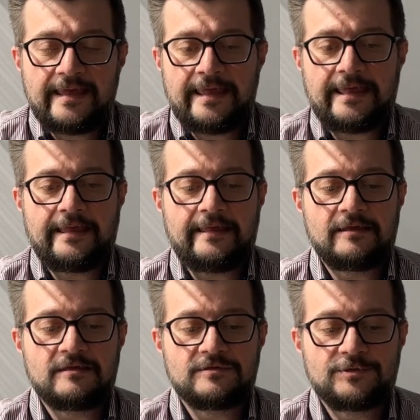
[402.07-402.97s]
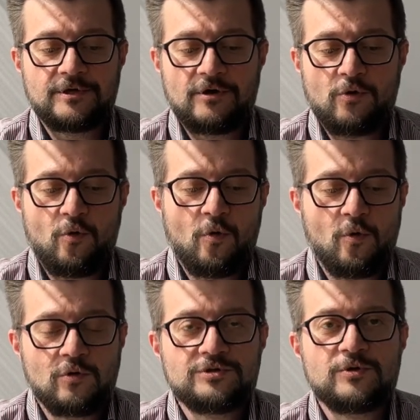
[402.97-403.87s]
and uh,
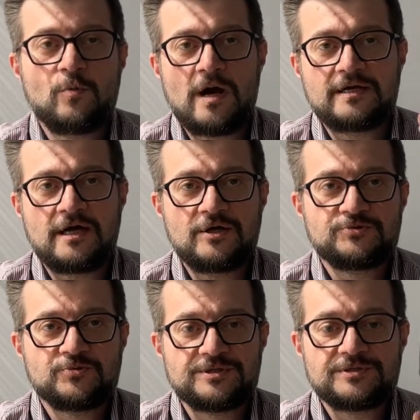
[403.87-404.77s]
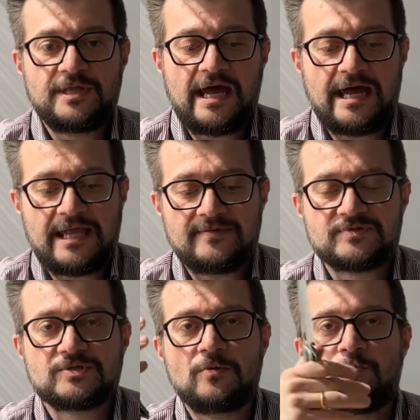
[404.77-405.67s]
all the 100
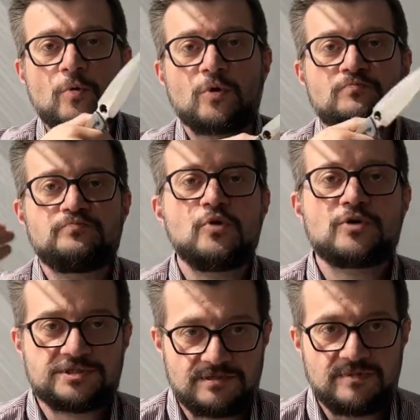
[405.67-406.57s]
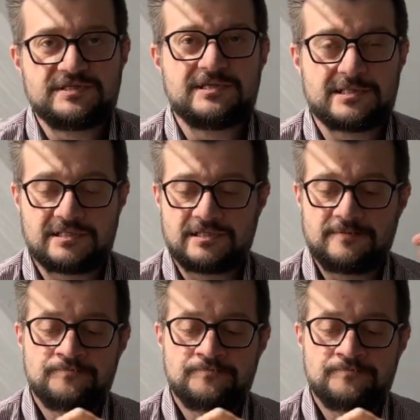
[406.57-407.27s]
knives were booked immediately.